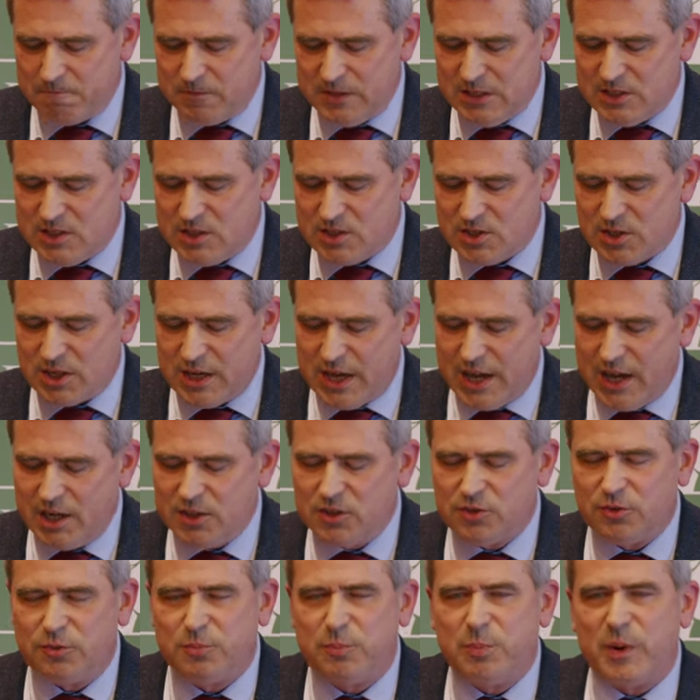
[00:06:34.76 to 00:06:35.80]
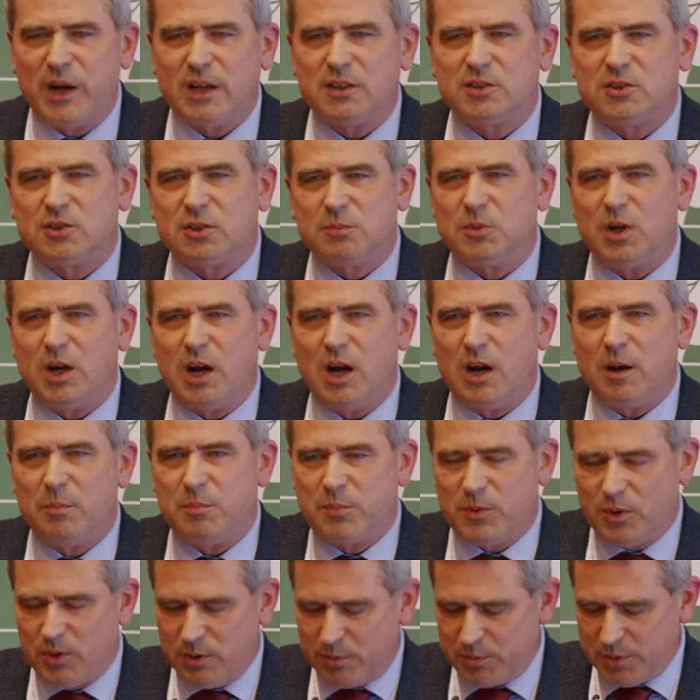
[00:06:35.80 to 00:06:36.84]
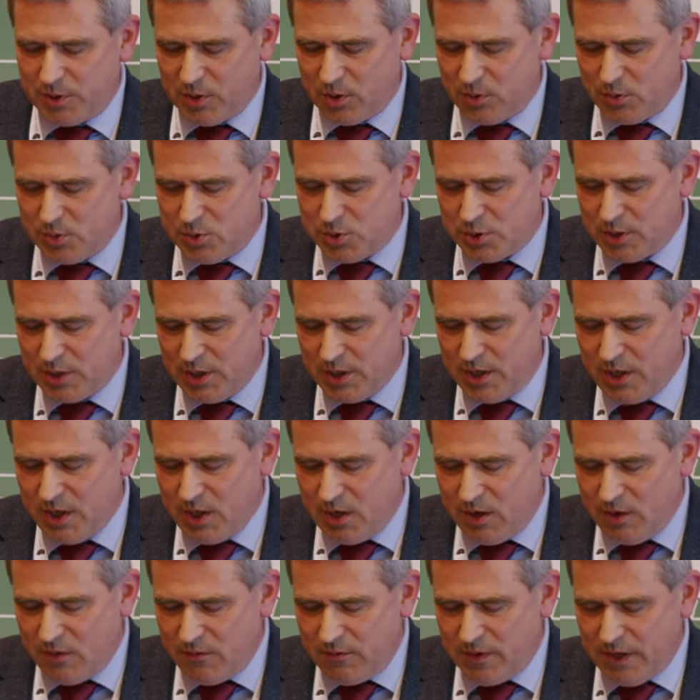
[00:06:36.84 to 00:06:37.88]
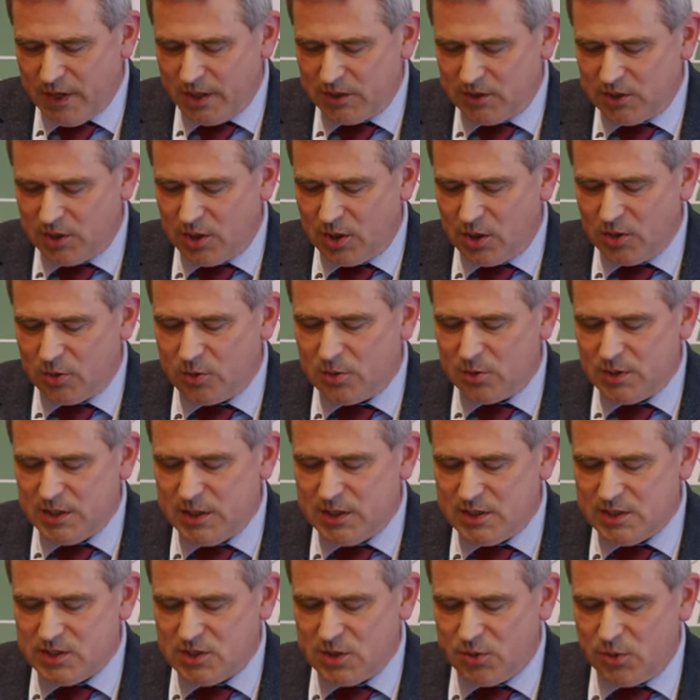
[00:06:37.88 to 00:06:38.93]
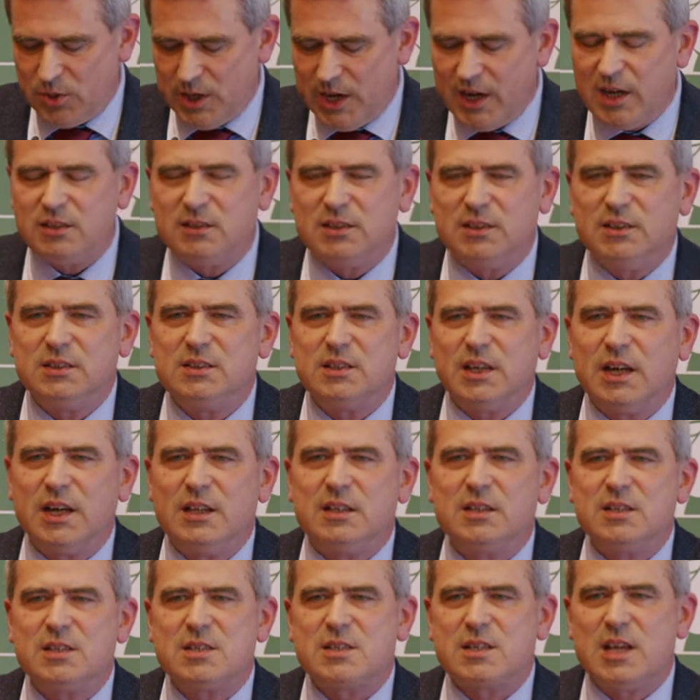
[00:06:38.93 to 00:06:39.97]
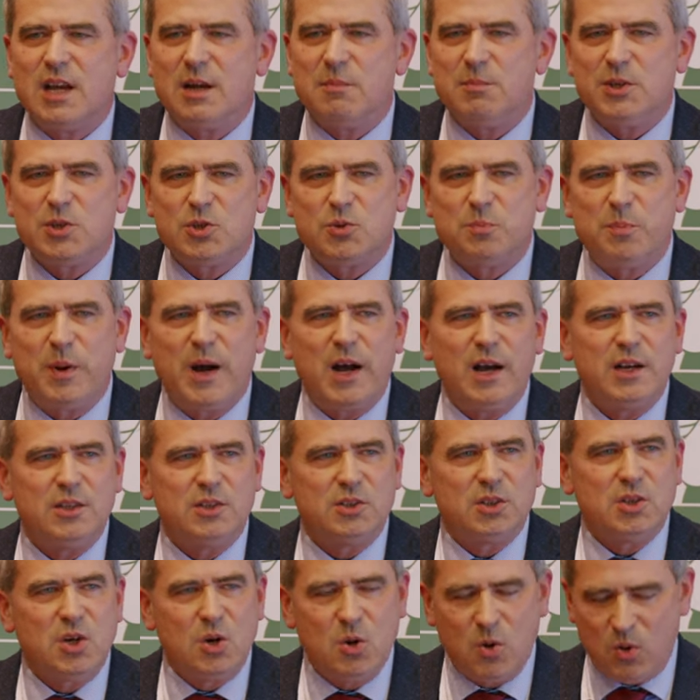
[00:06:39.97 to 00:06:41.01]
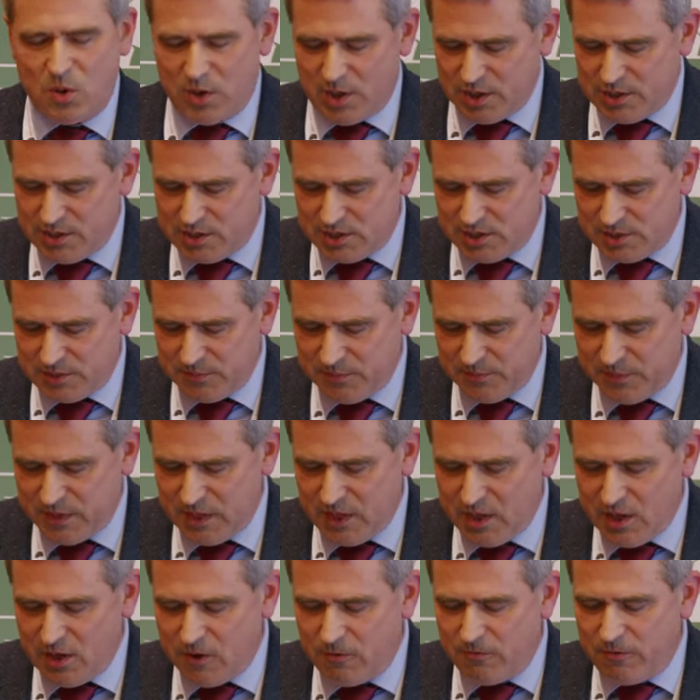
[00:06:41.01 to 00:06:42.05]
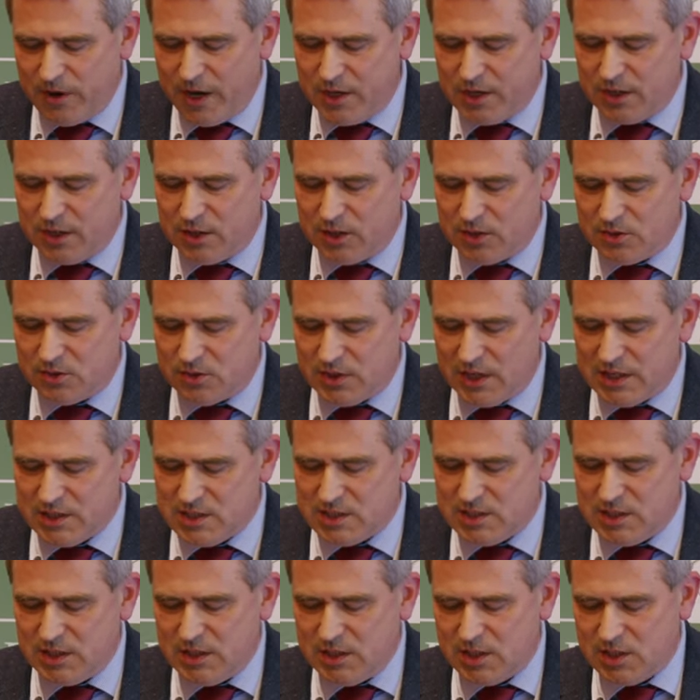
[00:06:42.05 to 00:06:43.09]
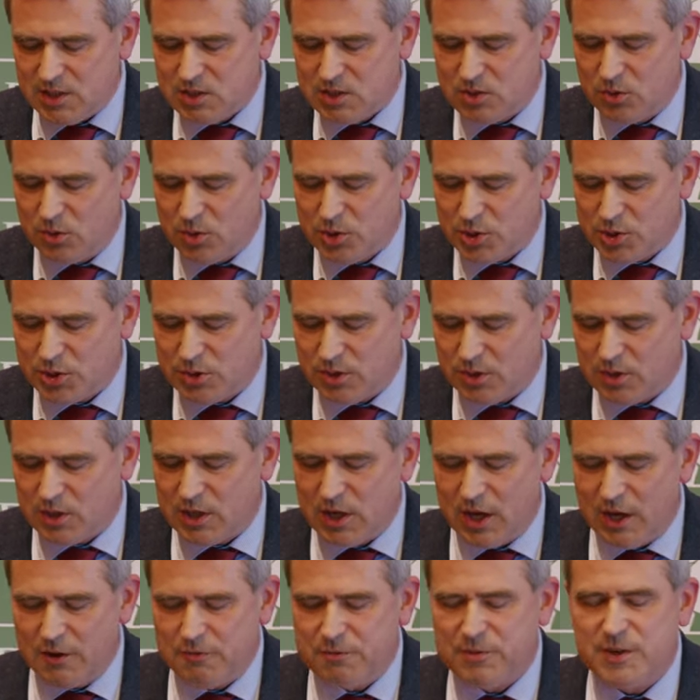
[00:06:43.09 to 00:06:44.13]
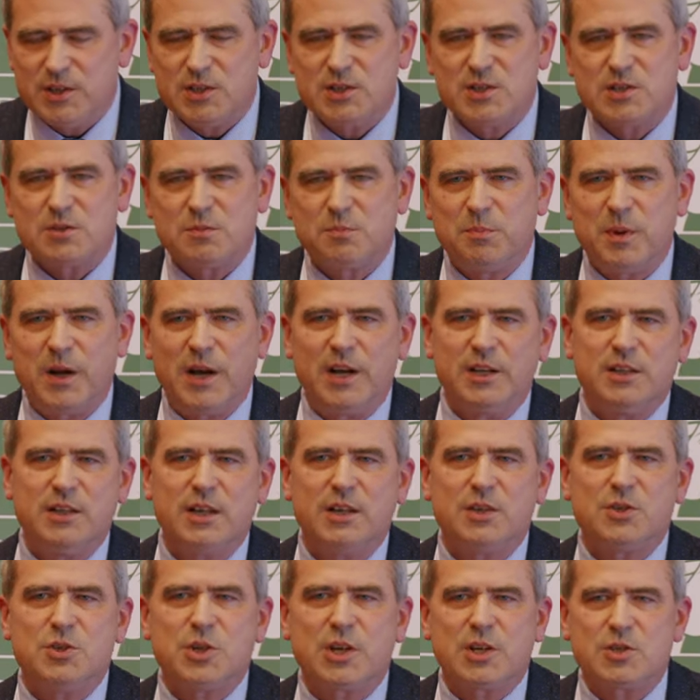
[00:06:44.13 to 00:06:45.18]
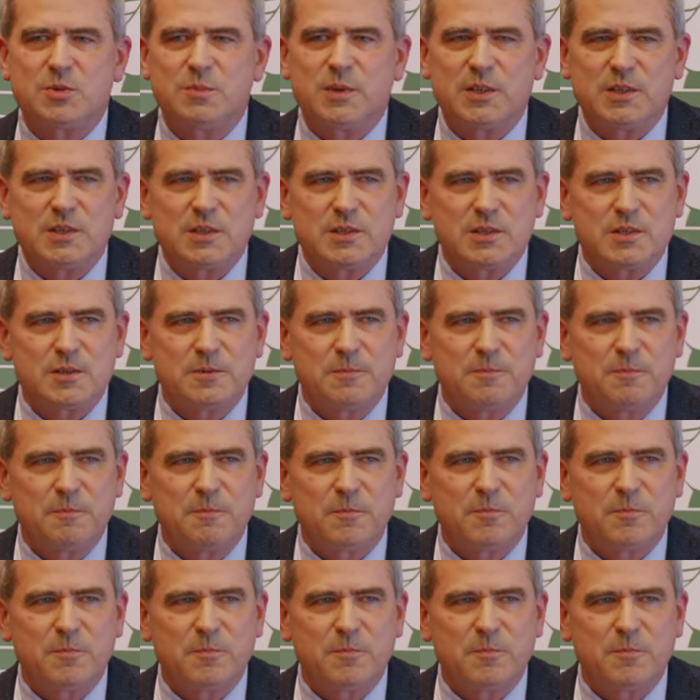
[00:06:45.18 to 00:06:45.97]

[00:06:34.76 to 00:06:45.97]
This is a kind of bottom-up approach where the law is created and established by the courts via addressing social conflicts by their judgments.